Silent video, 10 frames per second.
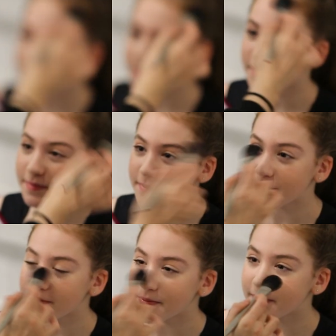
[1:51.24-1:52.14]
was just a
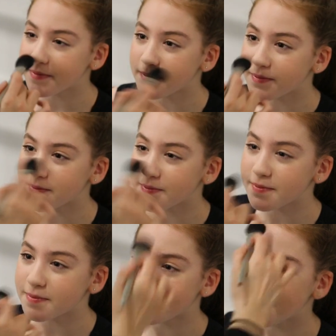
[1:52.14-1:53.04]
regular Saturday morning
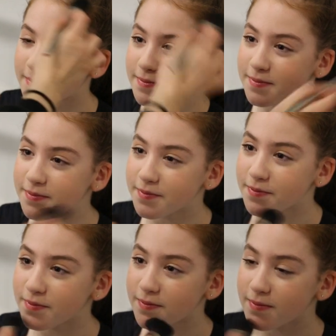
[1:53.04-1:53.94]
and I got up my
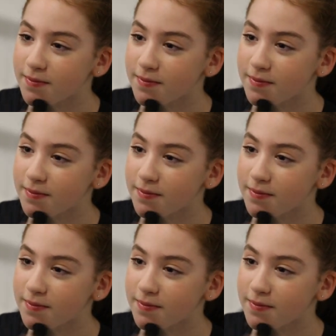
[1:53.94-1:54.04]
mum told